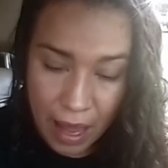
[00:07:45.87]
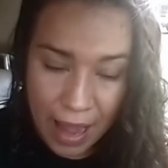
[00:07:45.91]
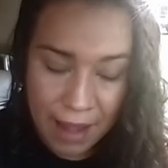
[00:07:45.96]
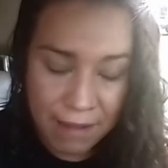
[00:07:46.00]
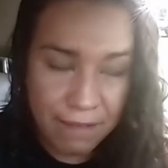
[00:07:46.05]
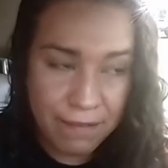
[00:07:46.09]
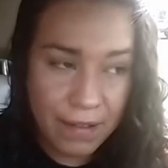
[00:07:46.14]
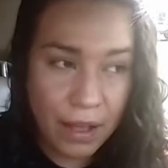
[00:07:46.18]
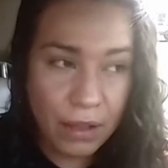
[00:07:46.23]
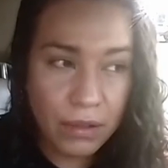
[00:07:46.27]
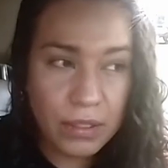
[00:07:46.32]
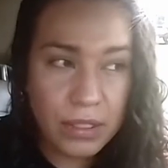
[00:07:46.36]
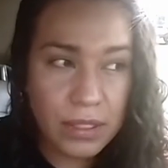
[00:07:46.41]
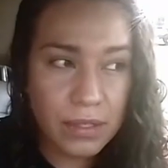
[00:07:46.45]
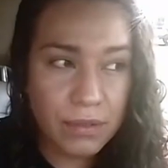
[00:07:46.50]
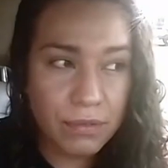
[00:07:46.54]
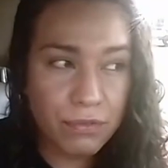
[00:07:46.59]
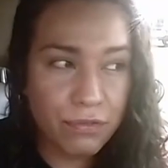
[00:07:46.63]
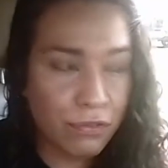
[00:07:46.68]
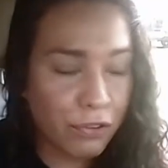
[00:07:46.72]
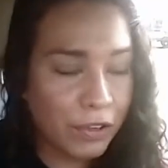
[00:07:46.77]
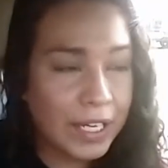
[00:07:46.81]
I felt
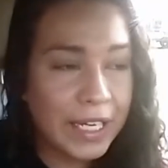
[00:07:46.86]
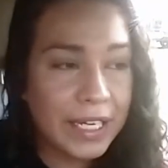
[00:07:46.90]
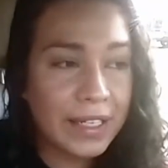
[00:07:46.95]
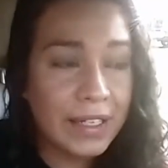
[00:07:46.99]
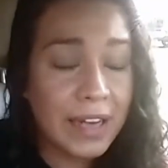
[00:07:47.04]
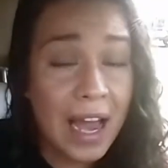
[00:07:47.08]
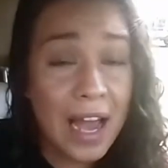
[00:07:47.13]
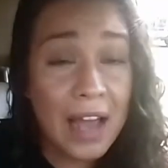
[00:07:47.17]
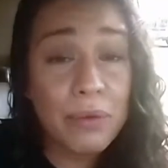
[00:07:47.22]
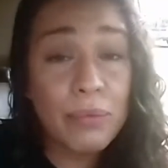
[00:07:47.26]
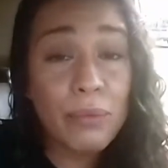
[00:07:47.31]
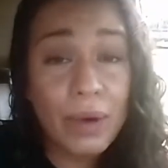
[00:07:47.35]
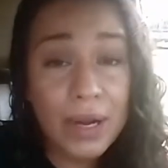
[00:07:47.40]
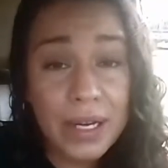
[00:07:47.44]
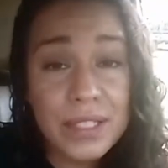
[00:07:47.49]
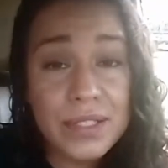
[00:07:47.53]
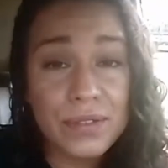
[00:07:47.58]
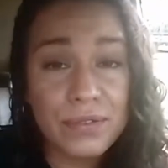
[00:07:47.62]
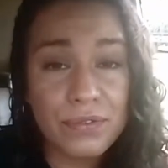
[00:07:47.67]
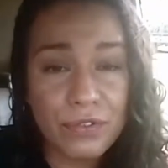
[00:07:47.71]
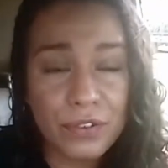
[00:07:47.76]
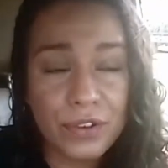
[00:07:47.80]
freed. I
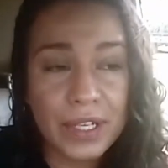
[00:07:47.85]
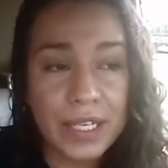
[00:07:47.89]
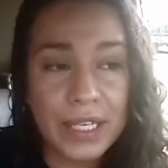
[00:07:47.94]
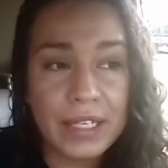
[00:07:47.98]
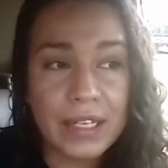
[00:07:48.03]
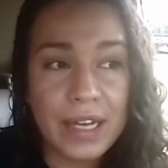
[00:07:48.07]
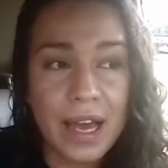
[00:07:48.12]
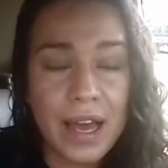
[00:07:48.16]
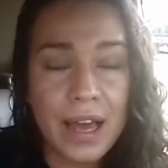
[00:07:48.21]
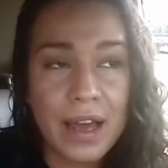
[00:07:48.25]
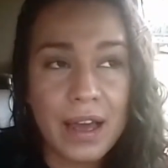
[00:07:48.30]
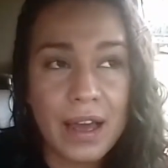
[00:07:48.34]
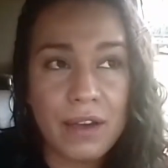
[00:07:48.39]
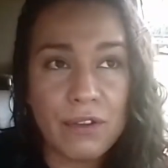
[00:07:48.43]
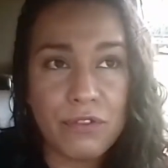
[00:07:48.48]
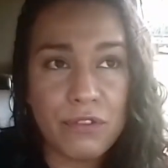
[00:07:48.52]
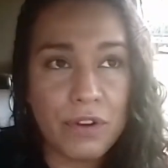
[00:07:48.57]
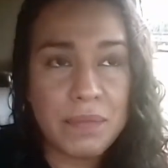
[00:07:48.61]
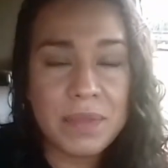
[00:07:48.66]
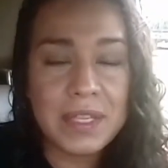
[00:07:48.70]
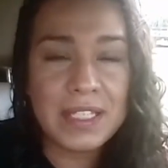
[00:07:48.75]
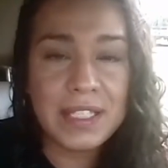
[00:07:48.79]
was freed uh,
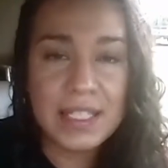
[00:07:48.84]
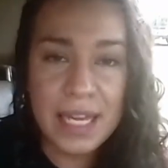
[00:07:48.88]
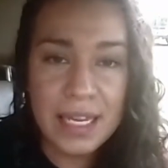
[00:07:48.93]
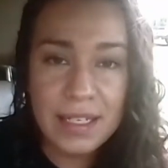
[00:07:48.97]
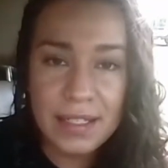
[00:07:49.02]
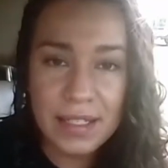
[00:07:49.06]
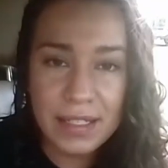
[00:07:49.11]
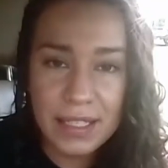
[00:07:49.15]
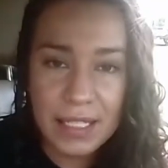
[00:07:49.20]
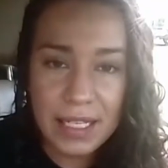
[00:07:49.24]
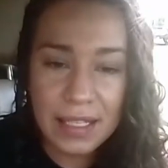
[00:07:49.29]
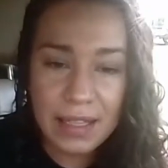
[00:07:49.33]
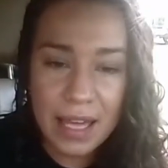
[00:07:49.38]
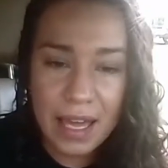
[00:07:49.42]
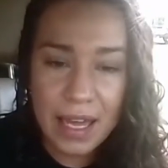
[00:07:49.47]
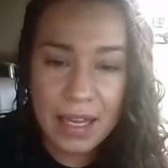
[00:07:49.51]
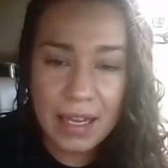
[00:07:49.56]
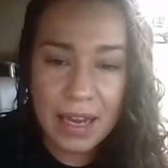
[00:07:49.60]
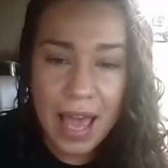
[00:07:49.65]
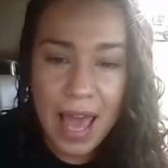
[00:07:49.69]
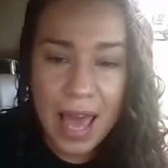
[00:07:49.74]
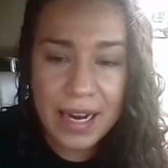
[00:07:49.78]
from this entity
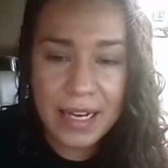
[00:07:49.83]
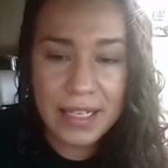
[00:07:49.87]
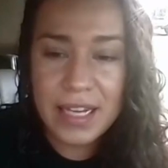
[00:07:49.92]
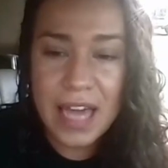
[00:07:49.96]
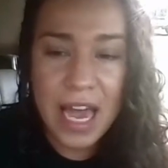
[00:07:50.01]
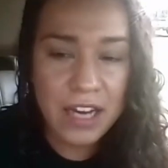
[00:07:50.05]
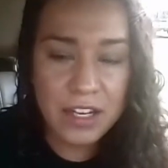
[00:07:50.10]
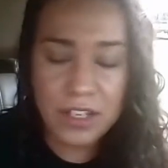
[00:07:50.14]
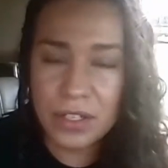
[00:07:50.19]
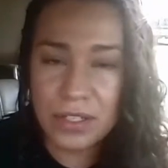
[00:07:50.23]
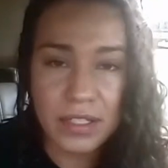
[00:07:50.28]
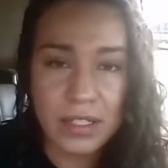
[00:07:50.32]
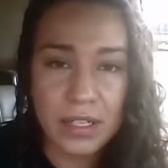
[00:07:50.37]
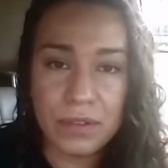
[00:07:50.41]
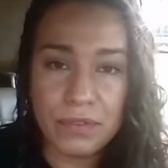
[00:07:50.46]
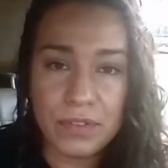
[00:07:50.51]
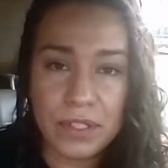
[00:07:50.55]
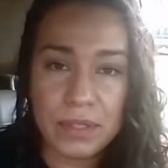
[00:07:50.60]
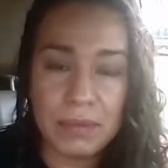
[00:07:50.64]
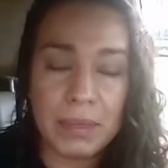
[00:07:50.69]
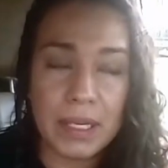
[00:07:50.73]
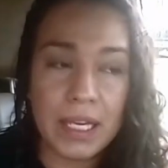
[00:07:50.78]
that had attached
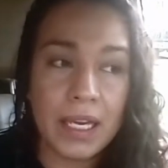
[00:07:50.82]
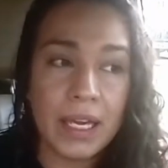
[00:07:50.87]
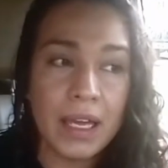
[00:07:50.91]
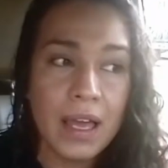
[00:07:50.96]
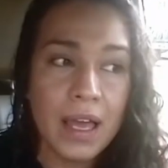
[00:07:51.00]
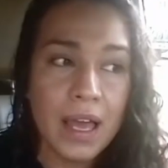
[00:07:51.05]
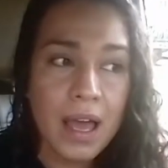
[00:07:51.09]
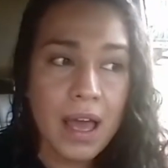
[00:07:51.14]
itself to me.